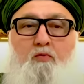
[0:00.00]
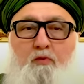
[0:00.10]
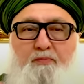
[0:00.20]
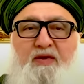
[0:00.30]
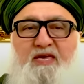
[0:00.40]

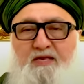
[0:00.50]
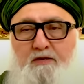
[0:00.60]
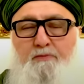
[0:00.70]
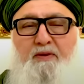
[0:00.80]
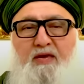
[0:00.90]
will begin
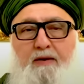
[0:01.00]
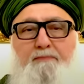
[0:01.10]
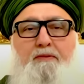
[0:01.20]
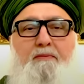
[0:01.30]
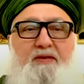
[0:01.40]
to be
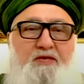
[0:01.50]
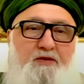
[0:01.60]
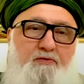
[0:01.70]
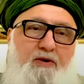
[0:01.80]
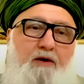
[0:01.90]

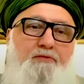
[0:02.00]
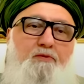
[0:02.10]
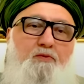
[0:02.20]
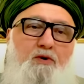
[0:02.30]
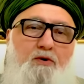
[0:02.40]
implemented around the
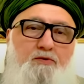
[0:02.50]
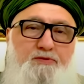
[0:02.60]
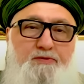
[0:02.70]
world.